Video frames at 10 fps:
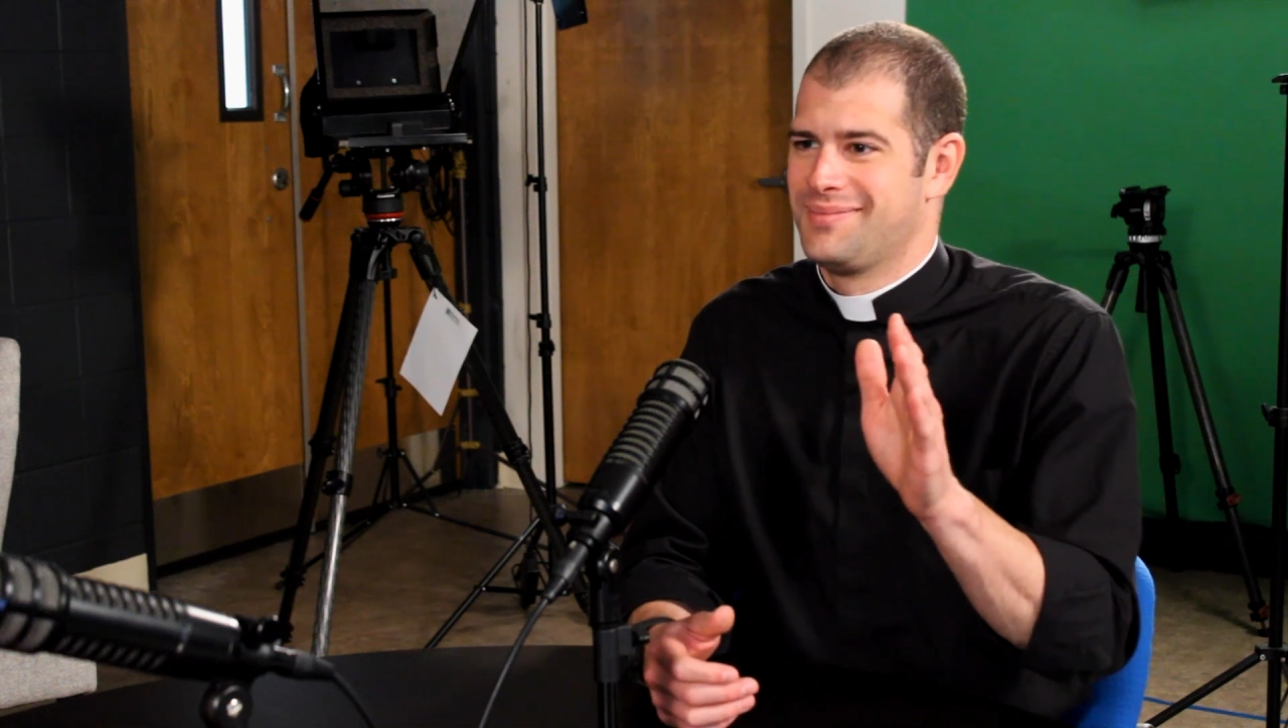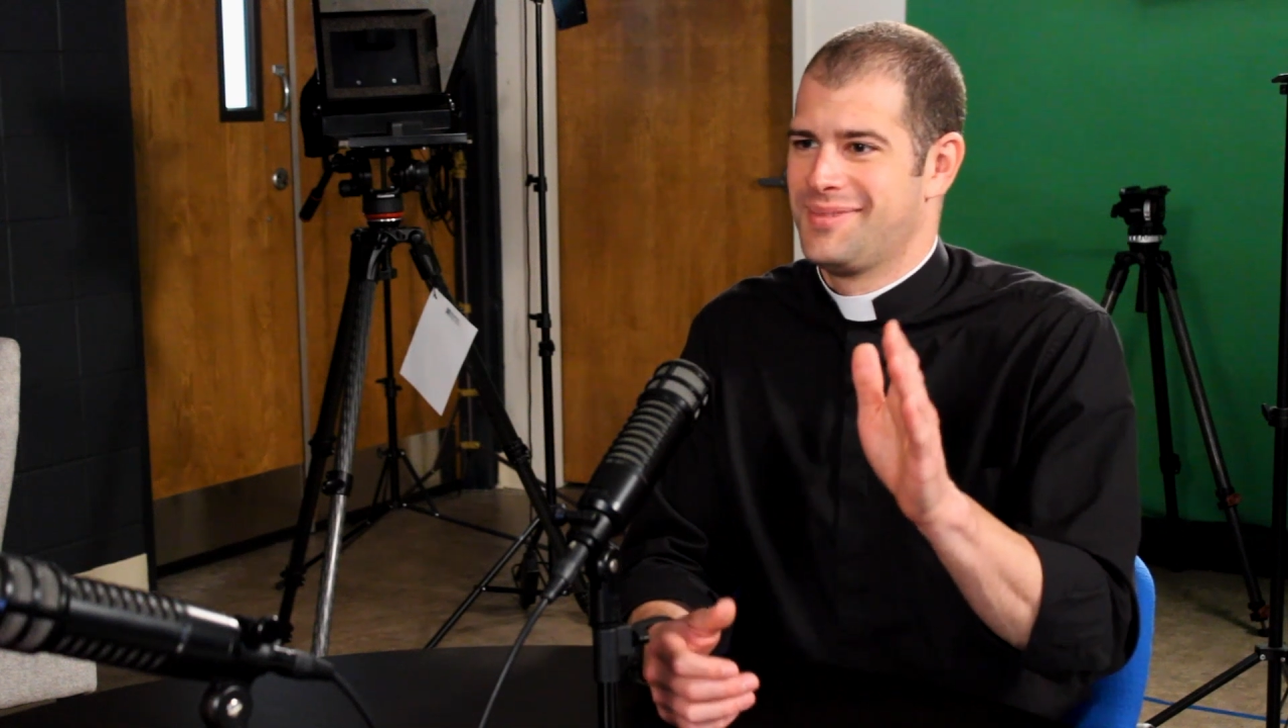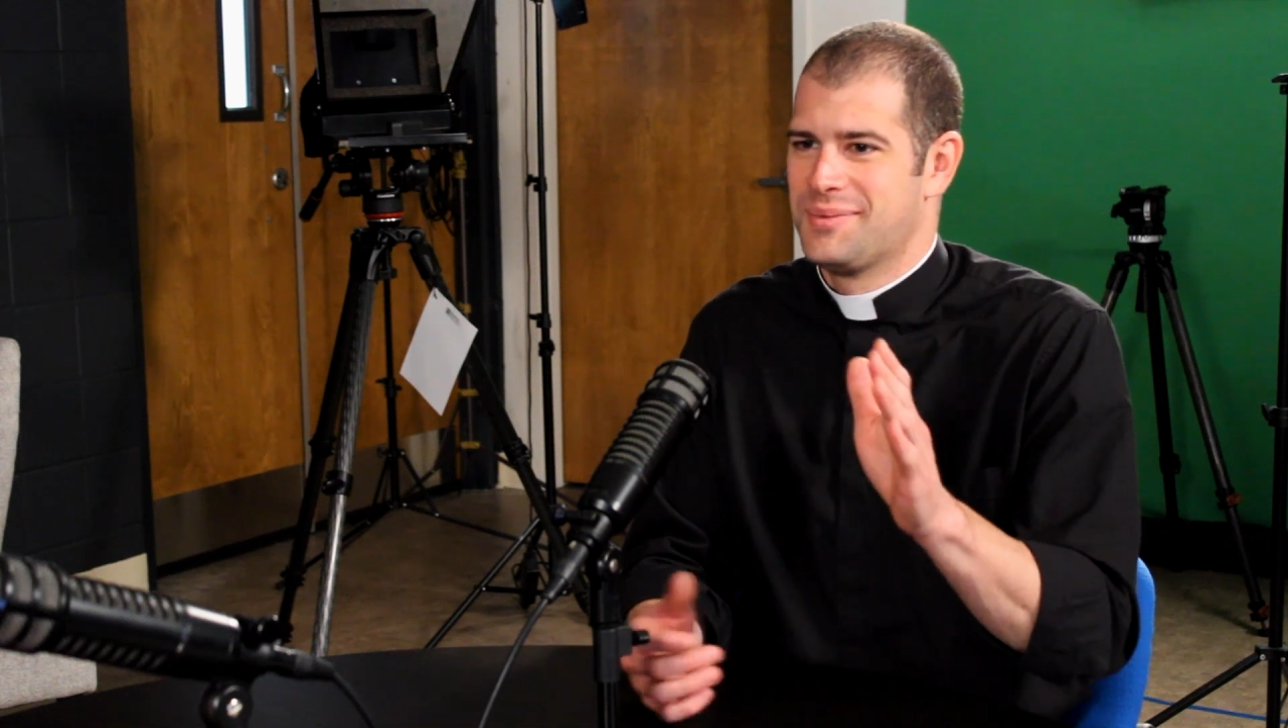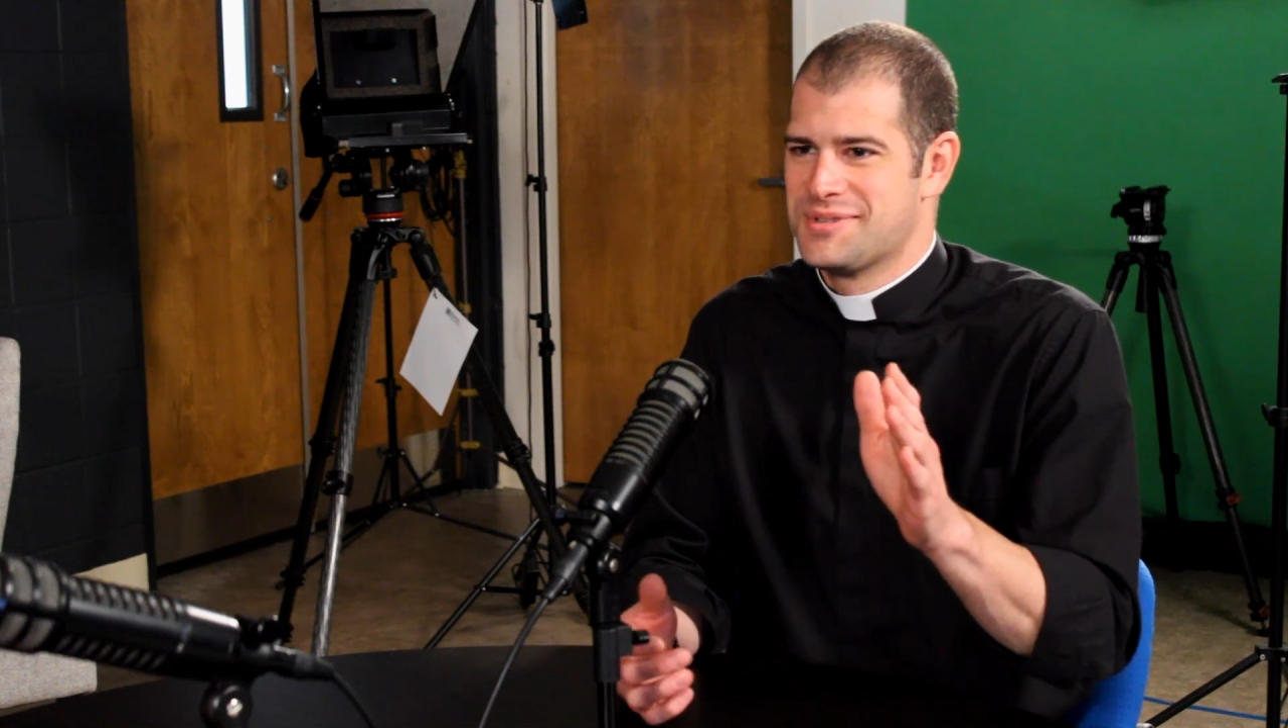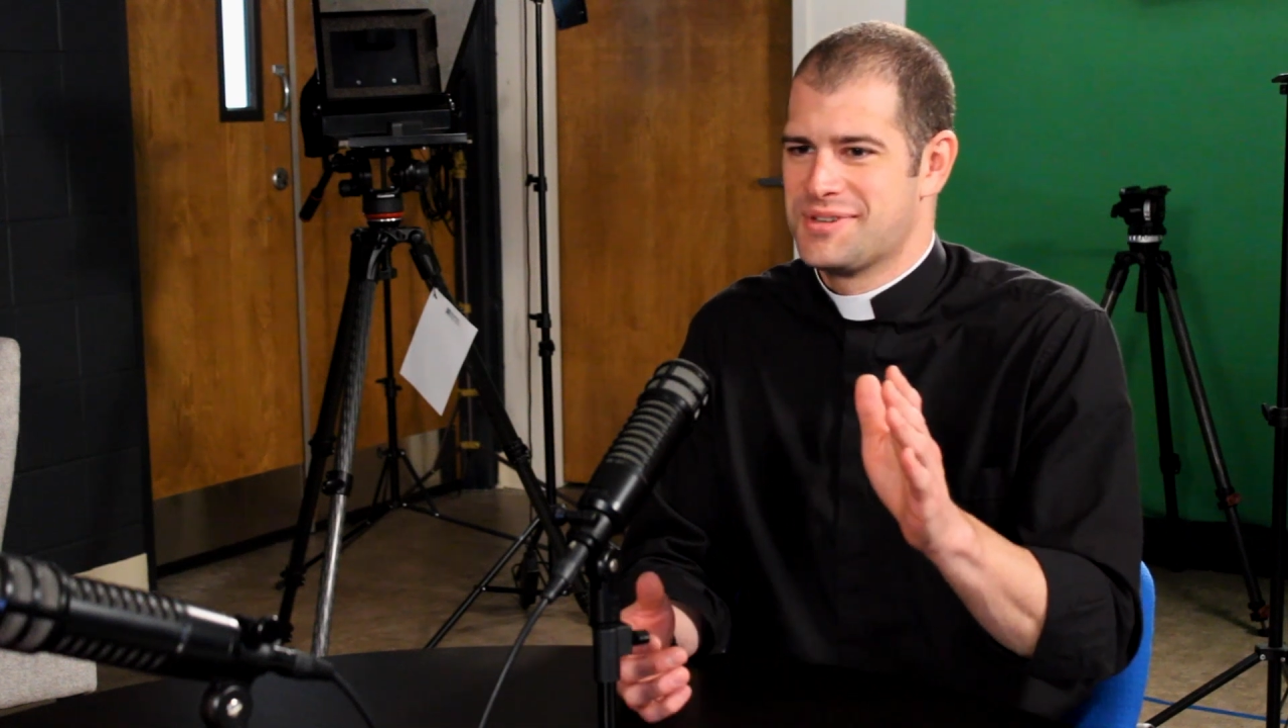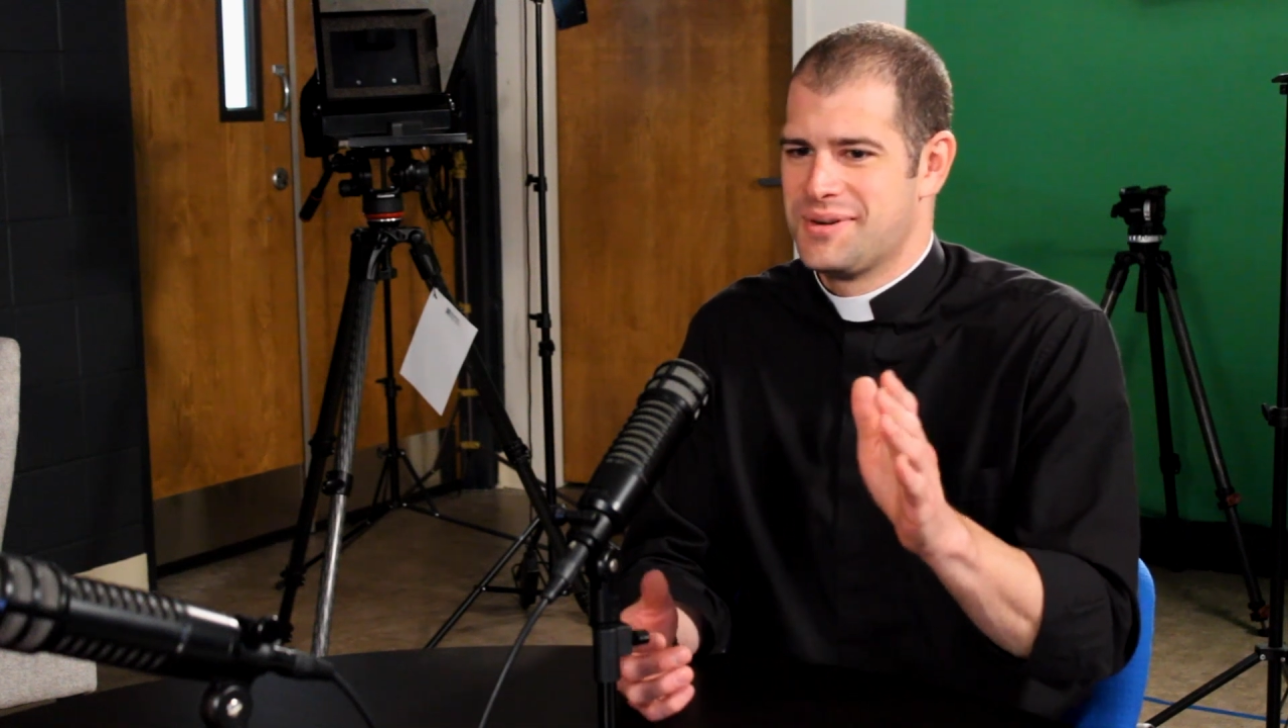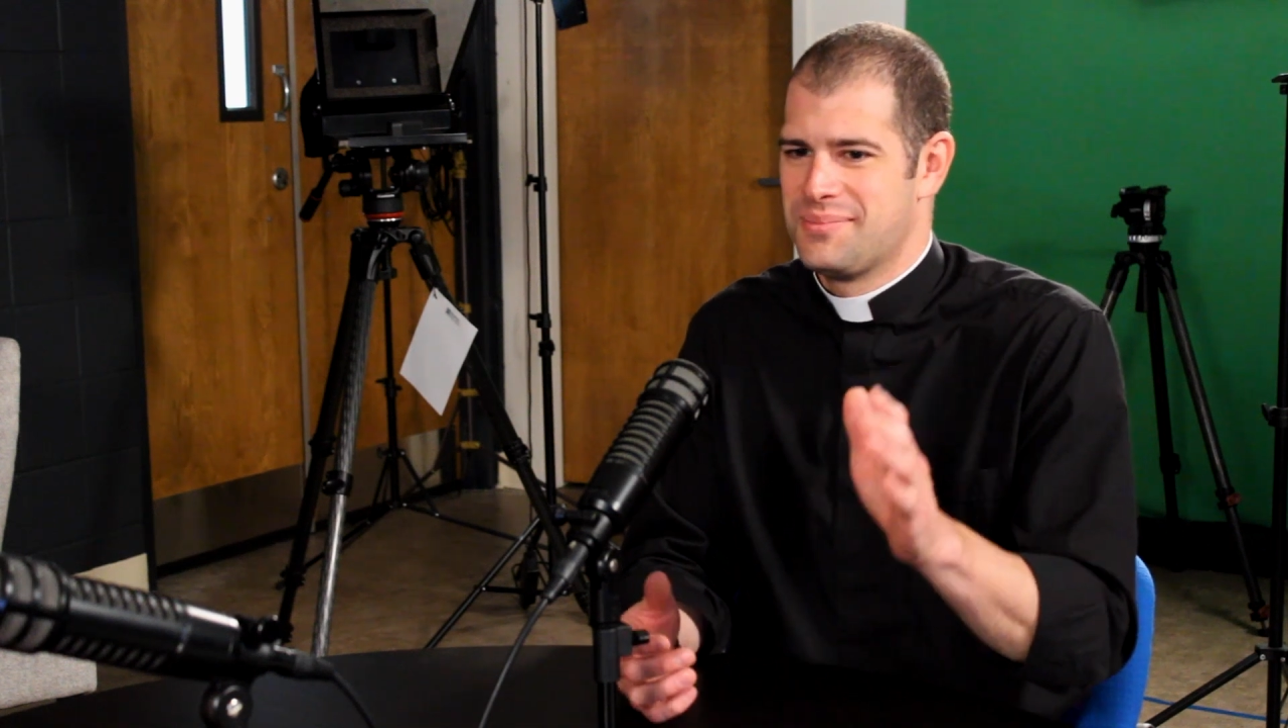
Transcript: No one's going